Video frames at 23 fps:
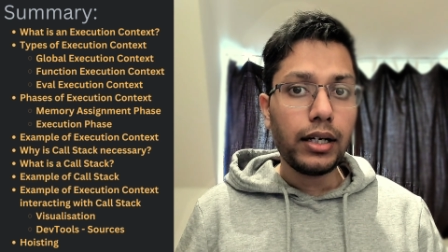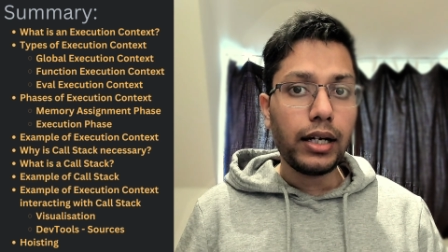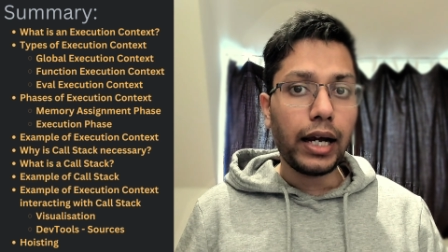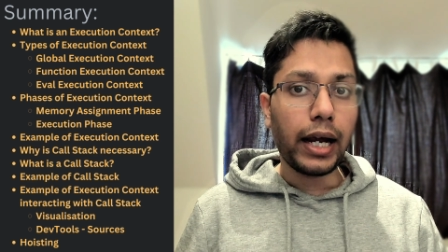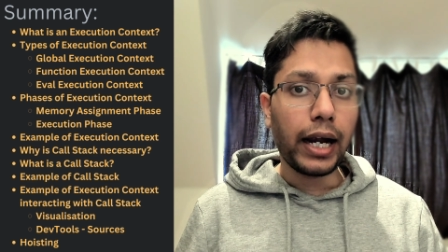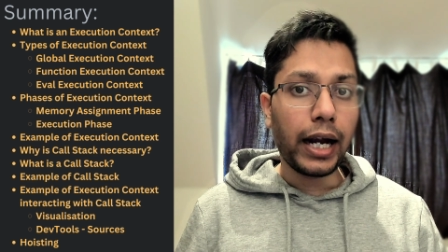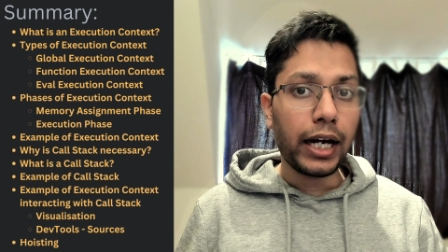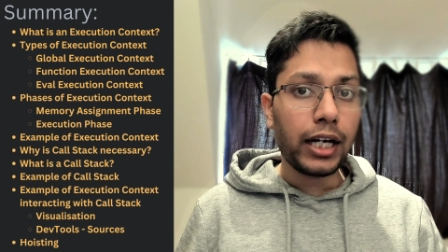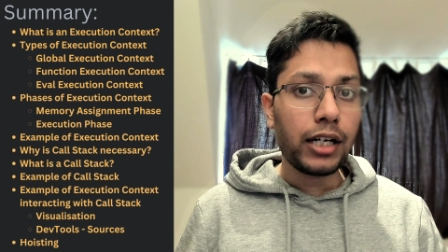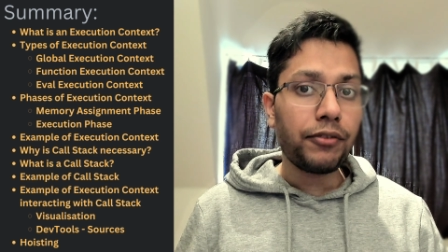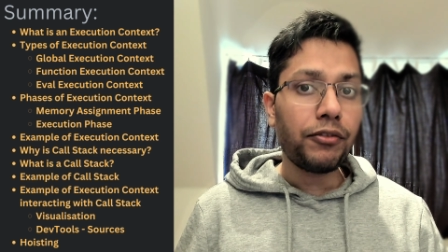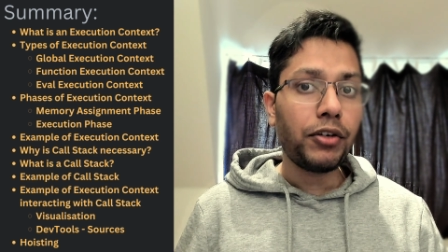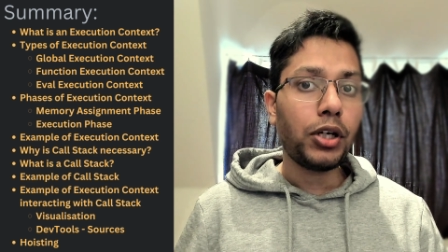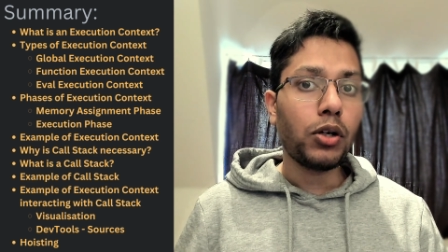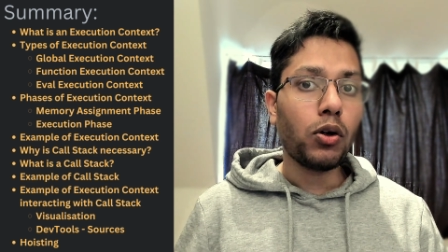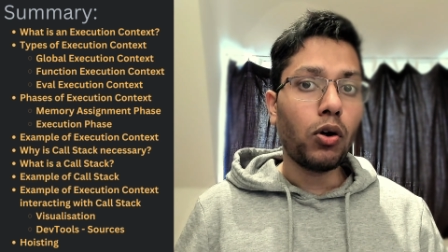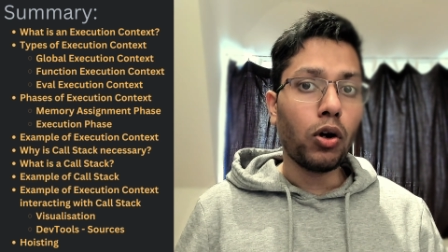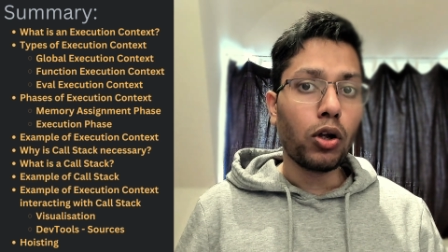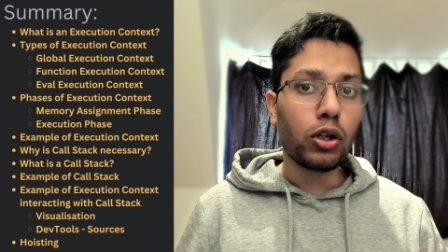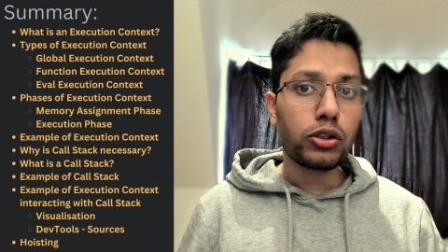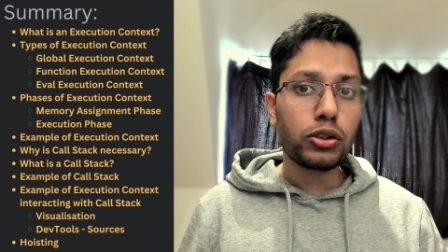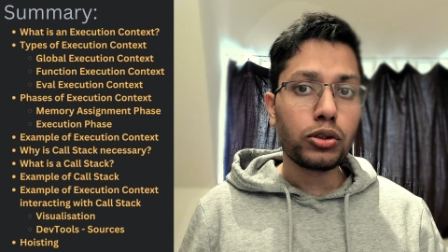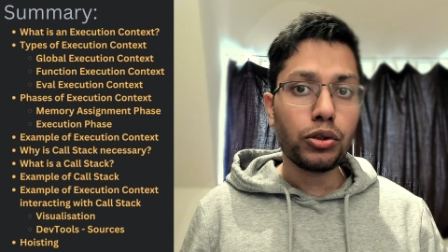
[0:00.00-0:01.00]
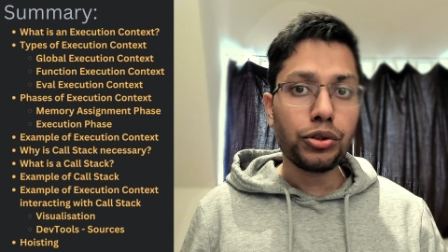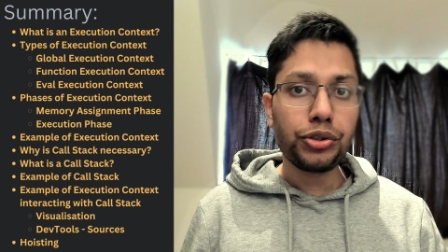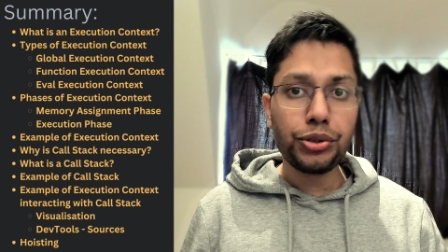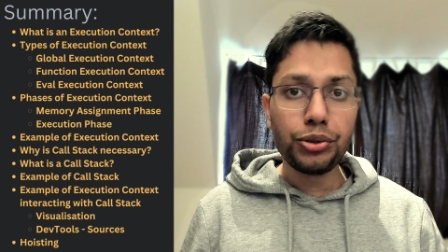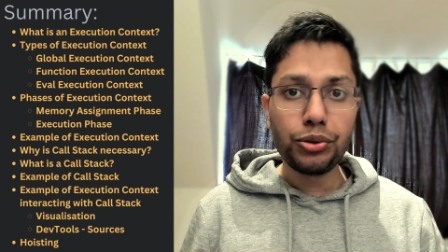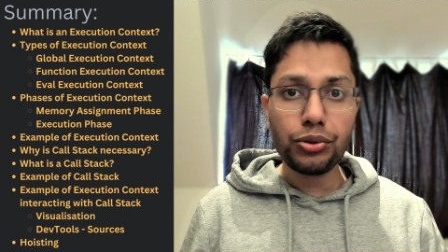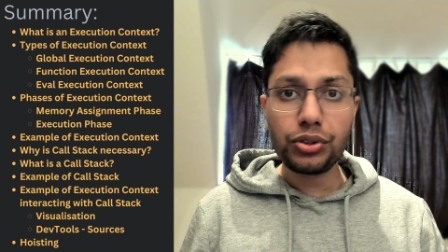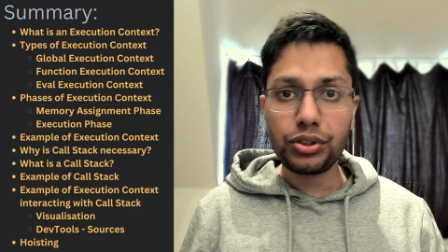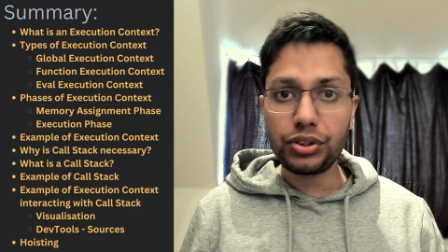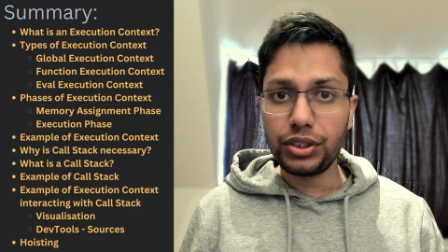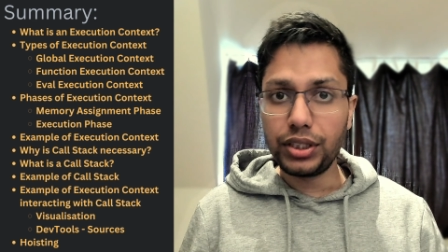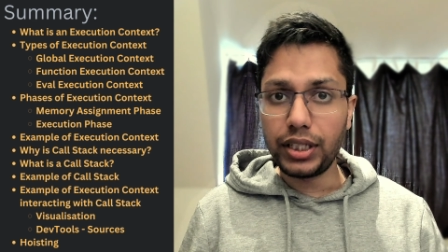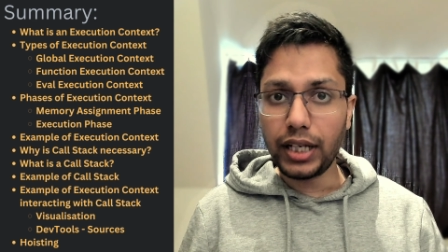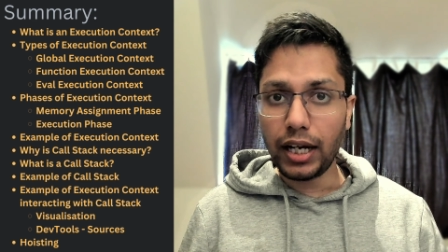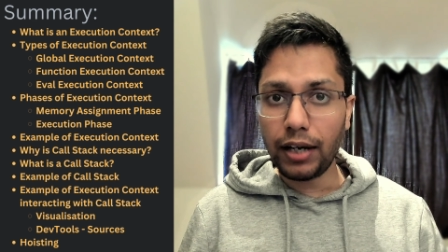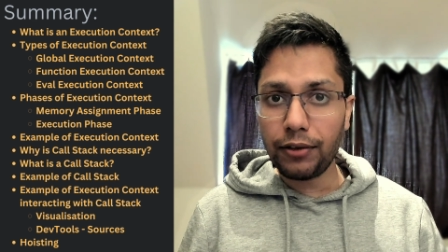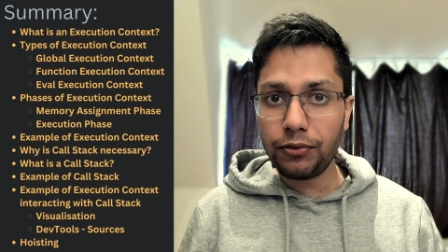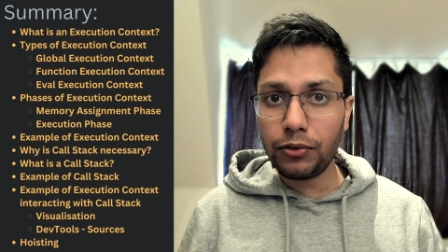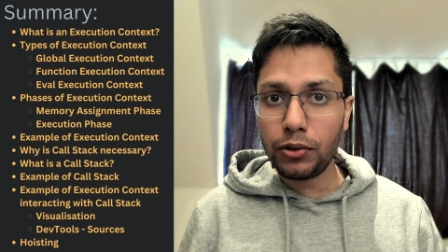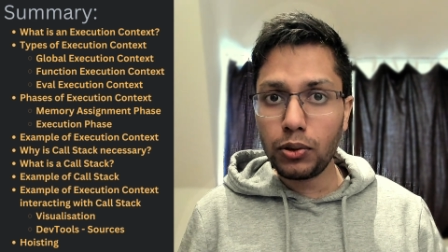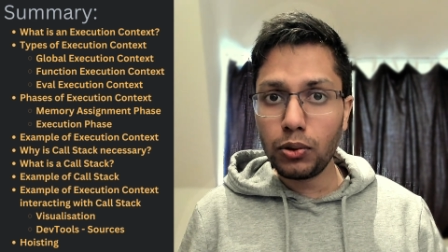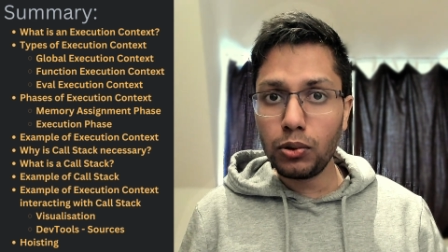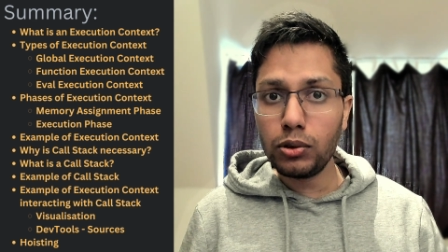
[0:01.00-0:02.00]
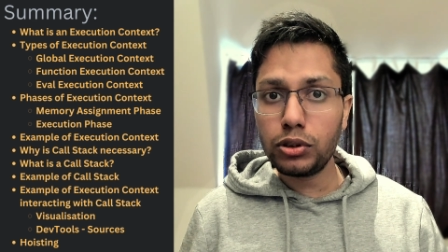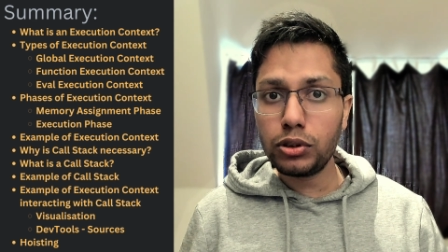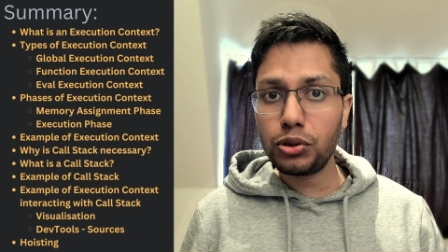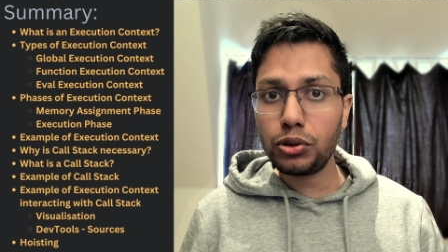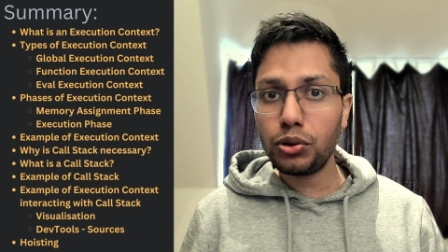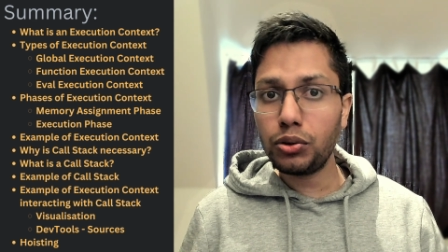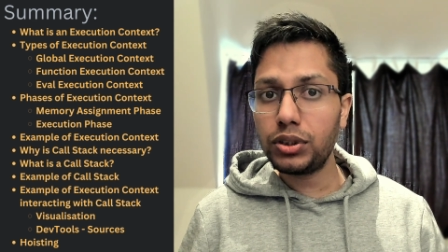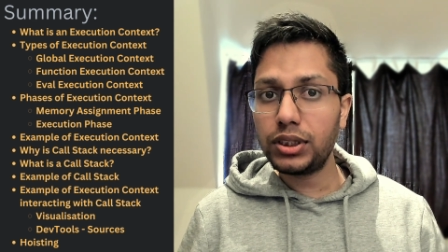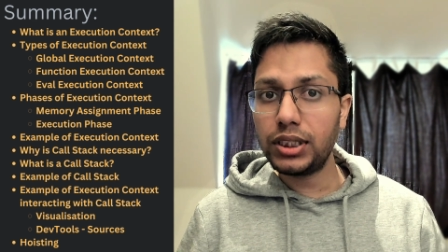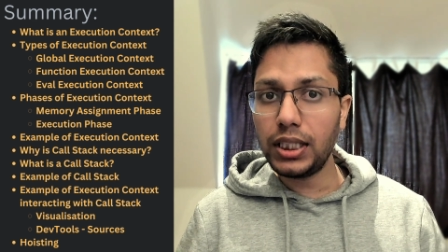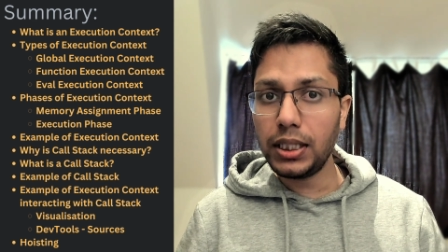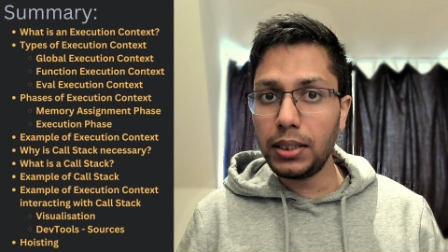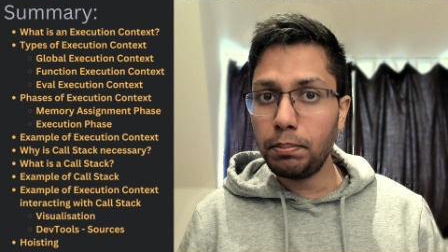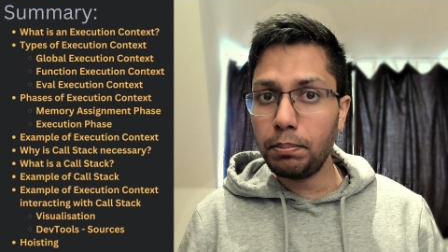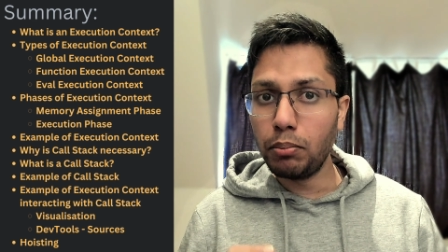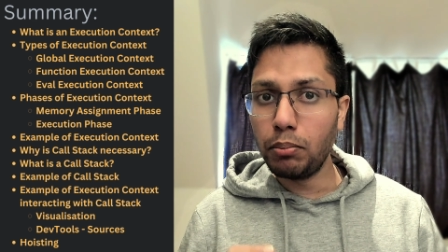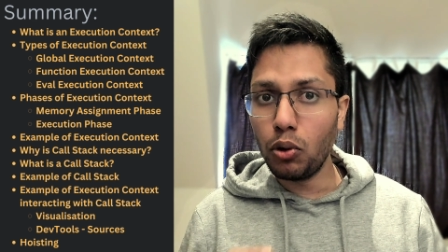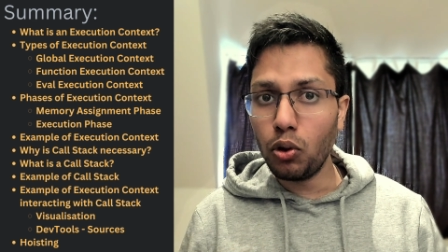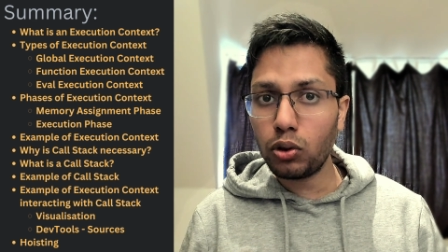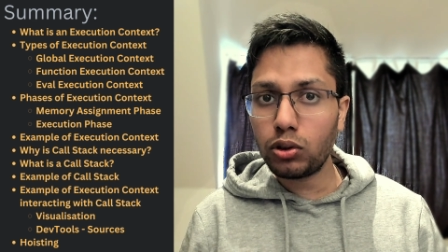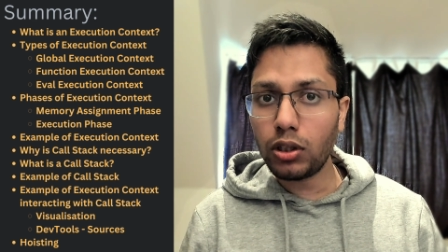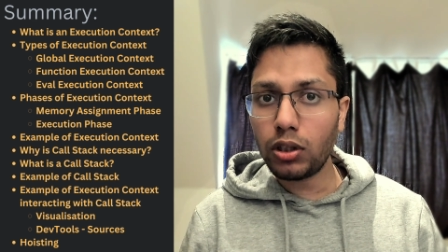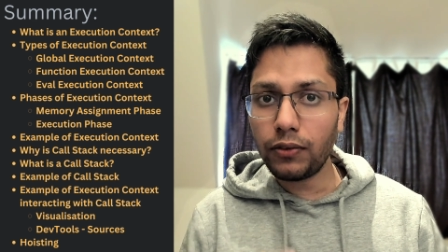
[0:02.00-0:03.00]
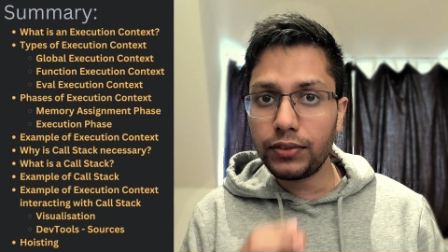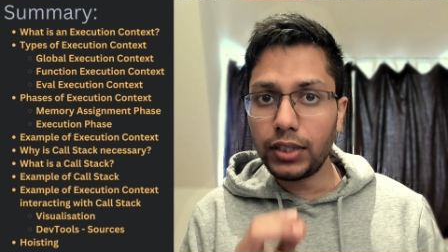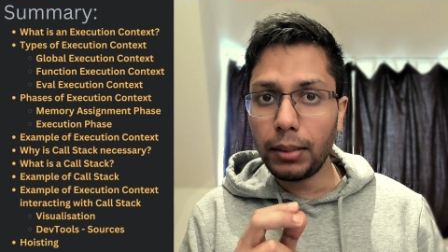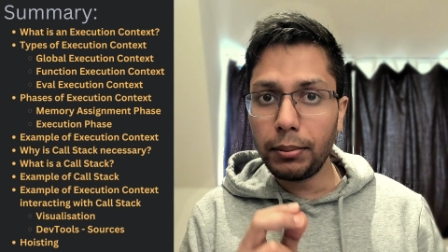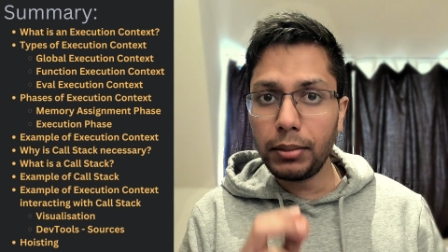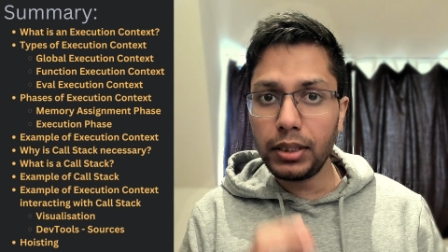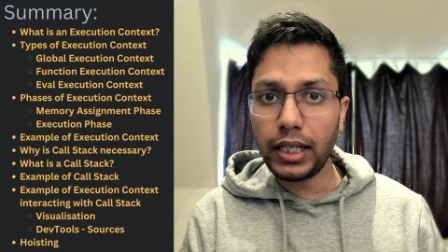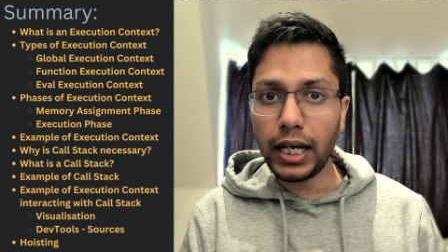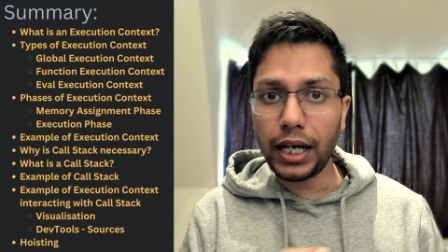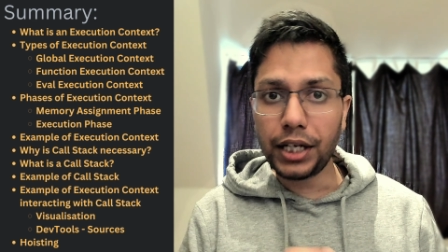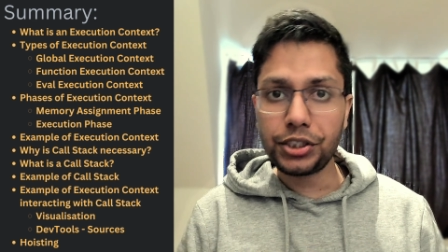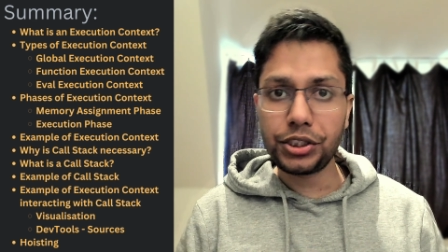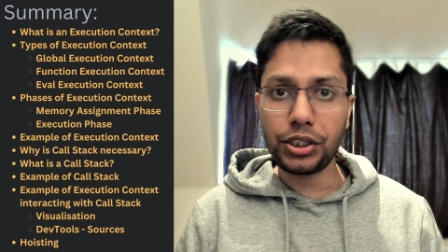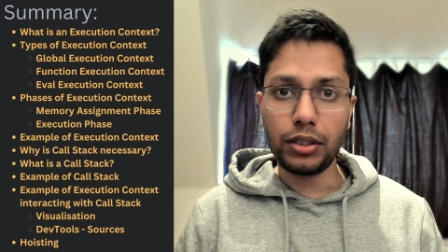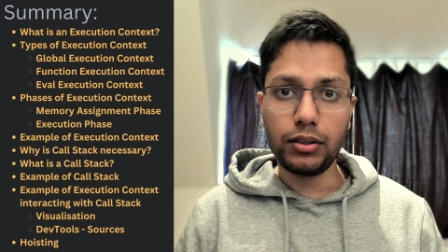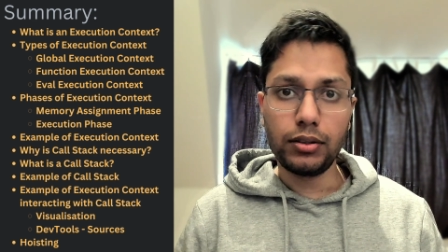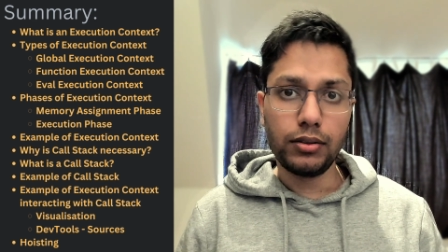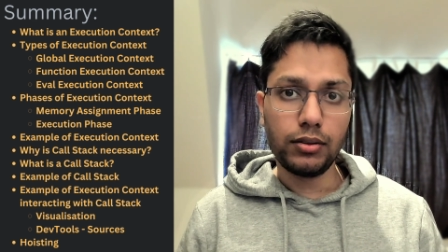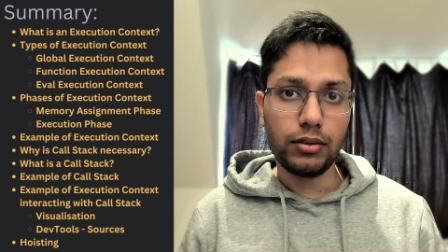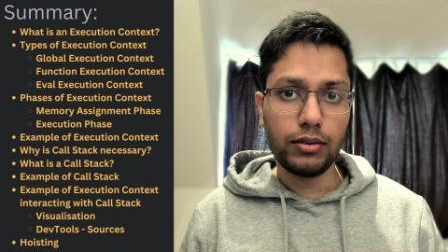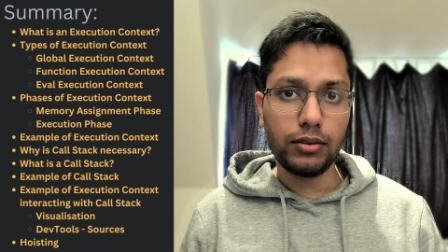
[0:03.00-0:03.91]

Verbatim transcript: and we also use dev tools to see both of them in action.